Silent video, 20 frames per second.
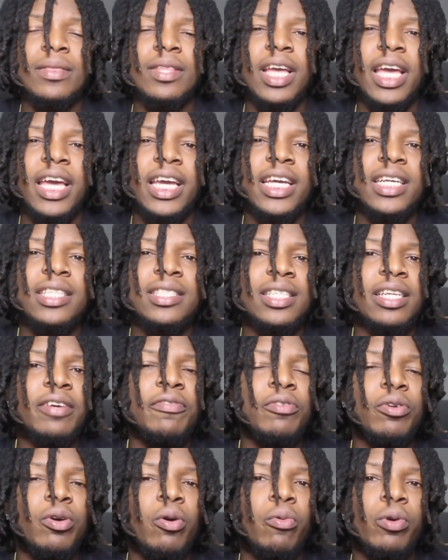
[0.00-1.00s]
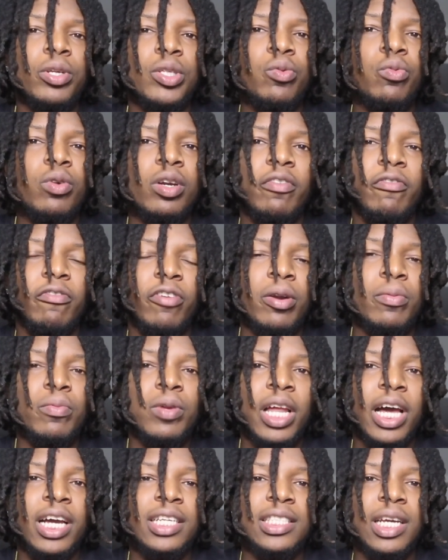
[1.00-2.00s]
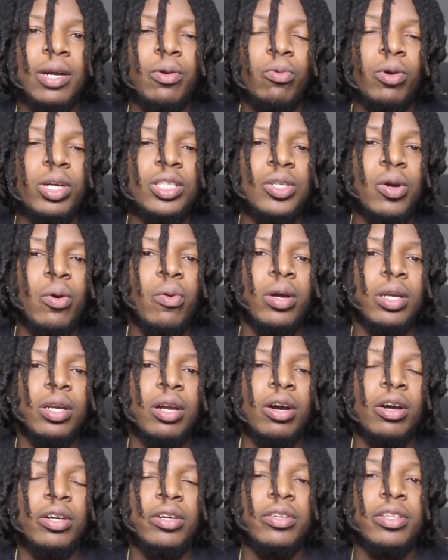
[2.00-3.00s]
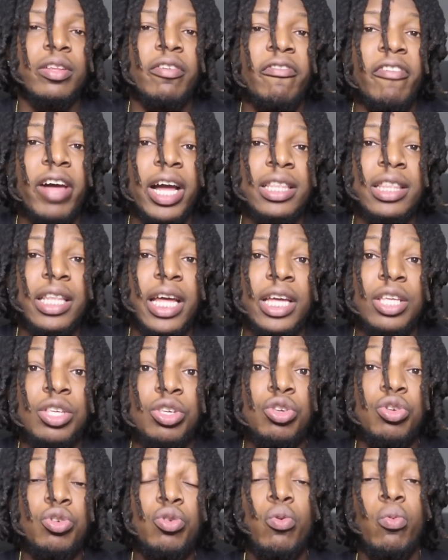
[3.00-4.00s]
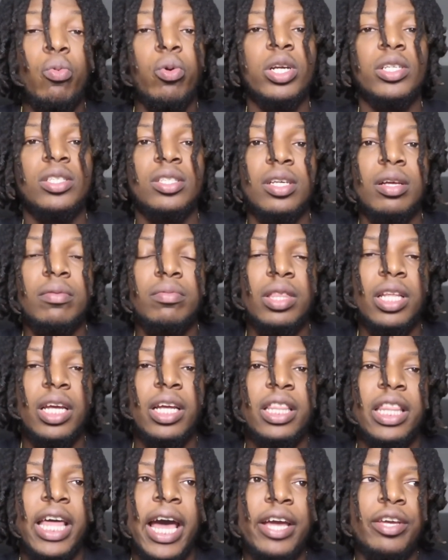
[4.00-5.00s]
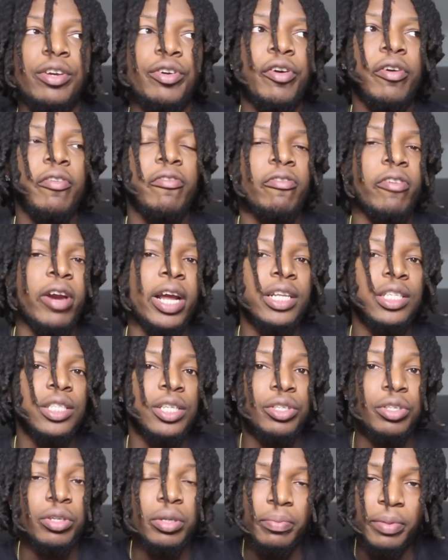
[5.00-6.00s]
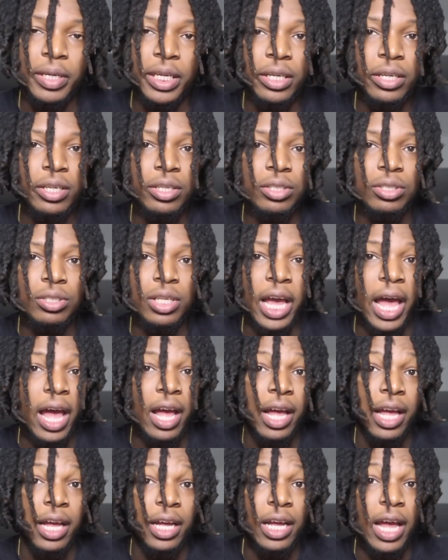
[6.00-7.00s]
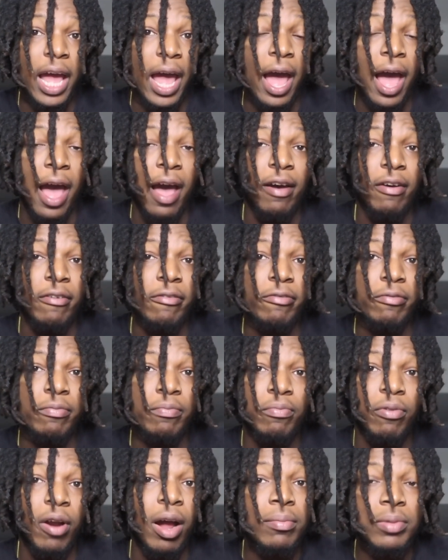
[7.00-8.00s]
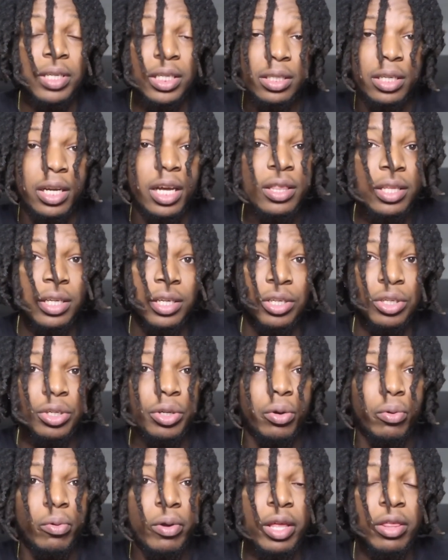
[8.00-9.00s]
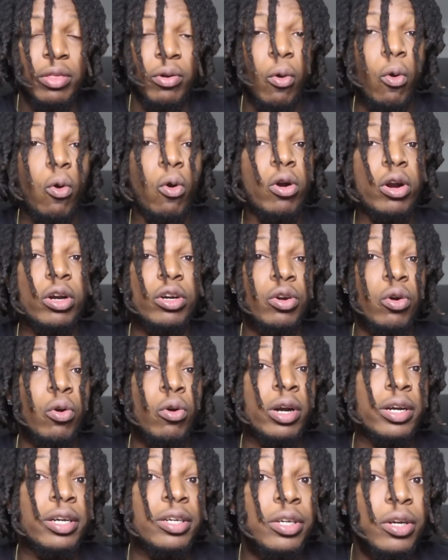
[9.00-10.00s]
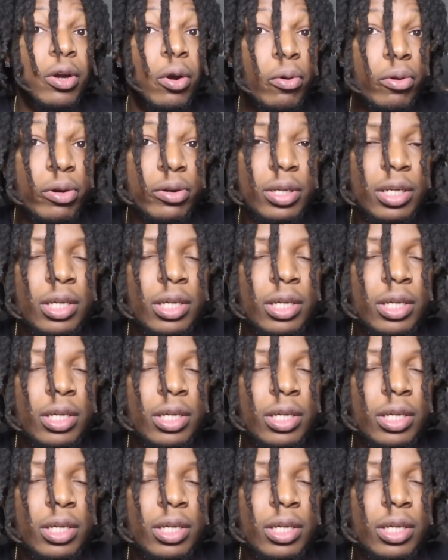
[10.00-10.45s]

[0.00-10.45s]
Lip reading: it gets difficult when you want to verbalize like what's going on, or the fact that you want something that your friends and your peers have probably nothing to do with, or no